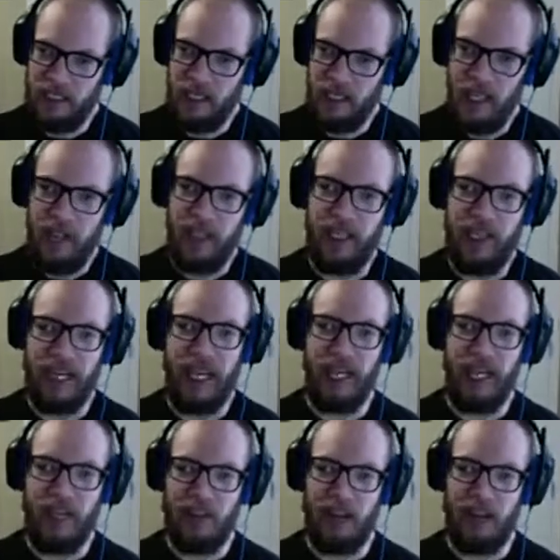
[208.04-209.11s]
thing I
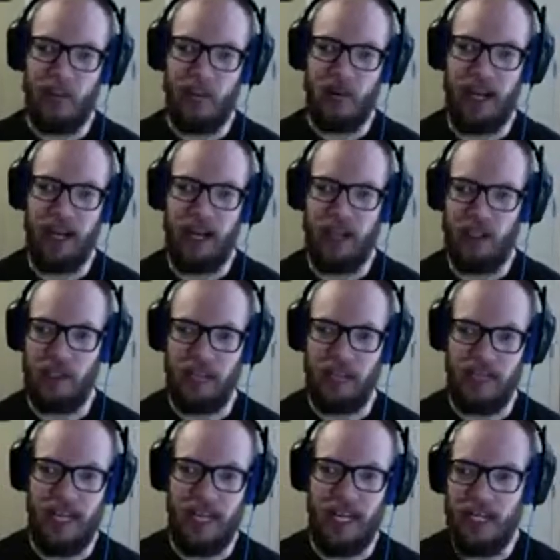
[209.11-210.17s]
thought when I looked
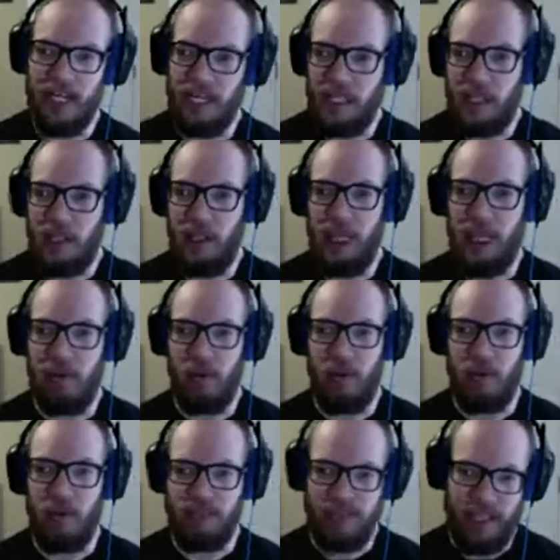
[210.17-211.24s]
at
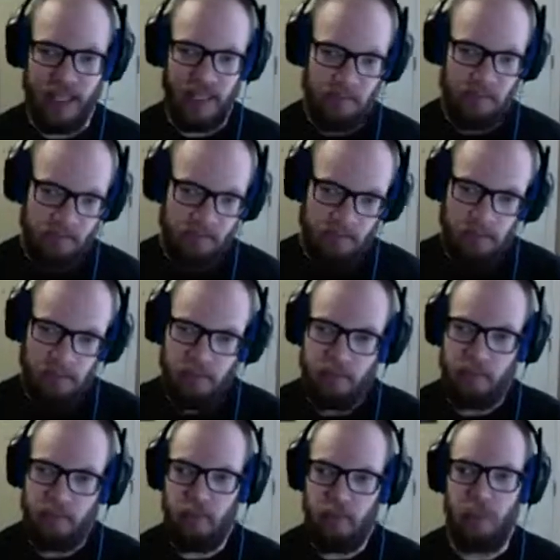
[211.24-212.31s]
labels. Like,
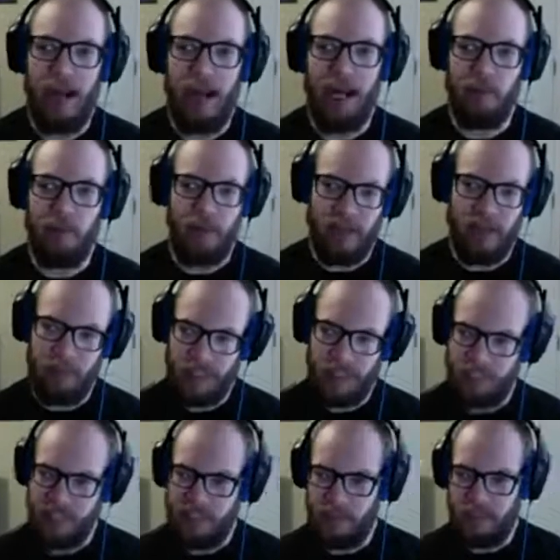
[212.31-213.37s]
mine may be a
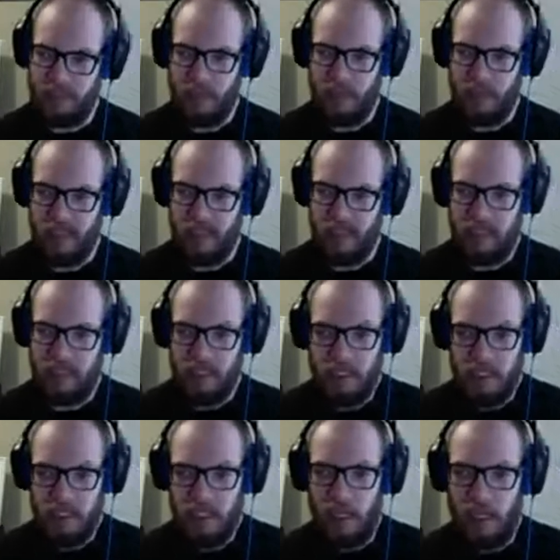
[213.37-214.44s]
disability,
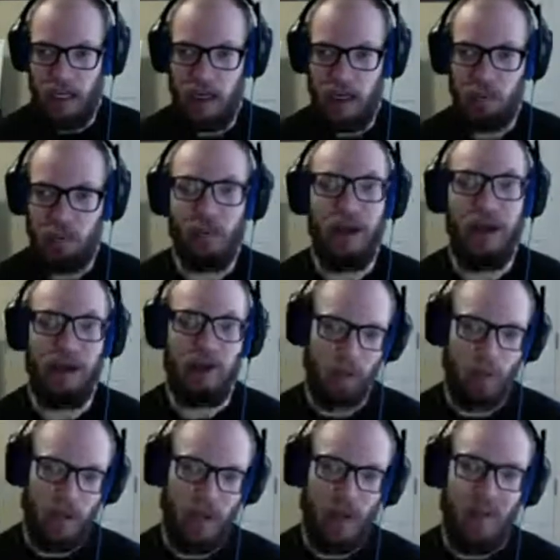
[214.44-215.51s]
but
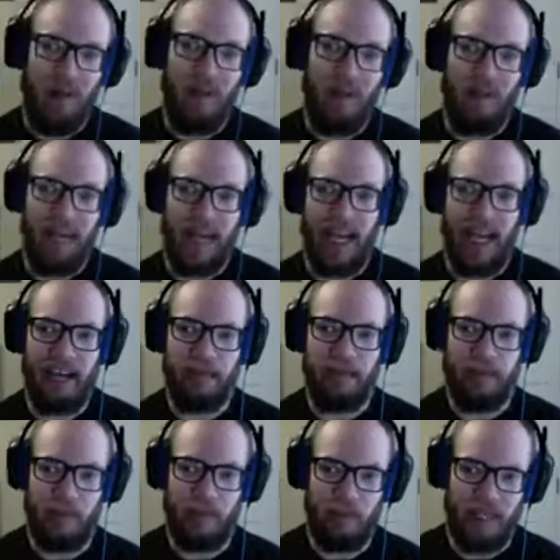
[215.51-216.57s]
we all have
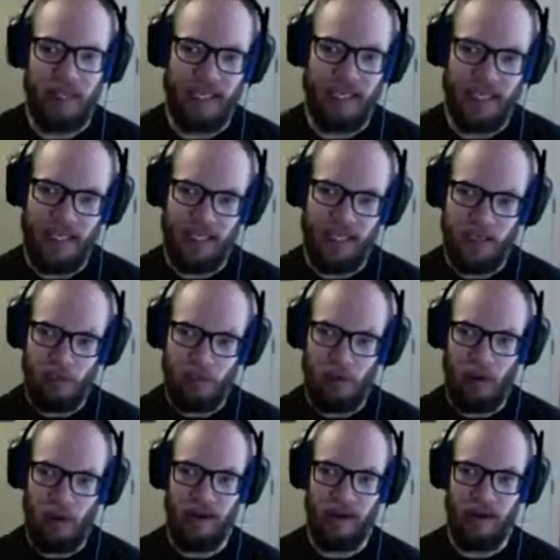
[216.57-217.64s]
them, and they're
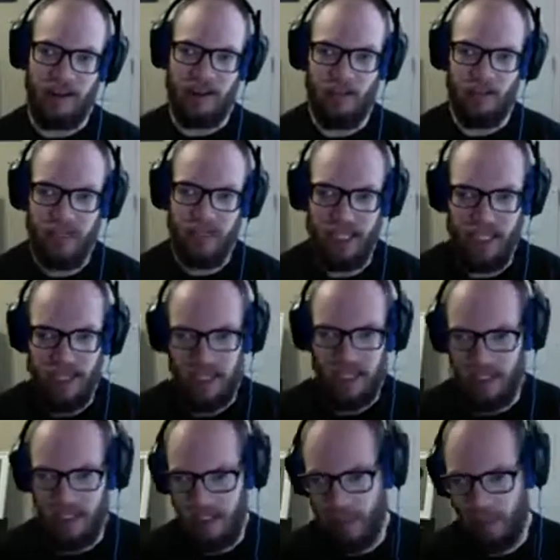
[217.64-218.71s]
part of being a
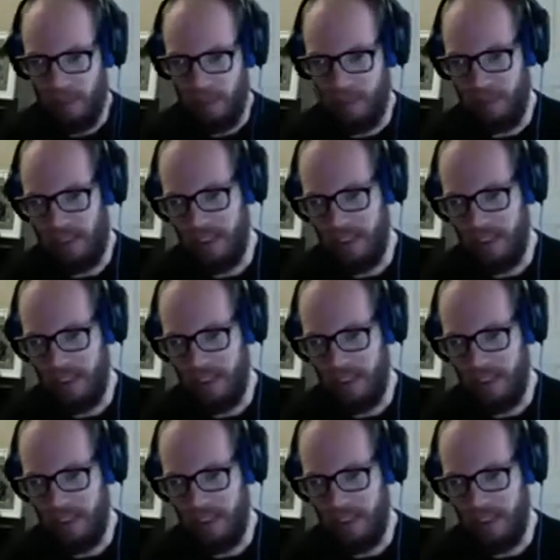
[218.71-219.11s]
human being.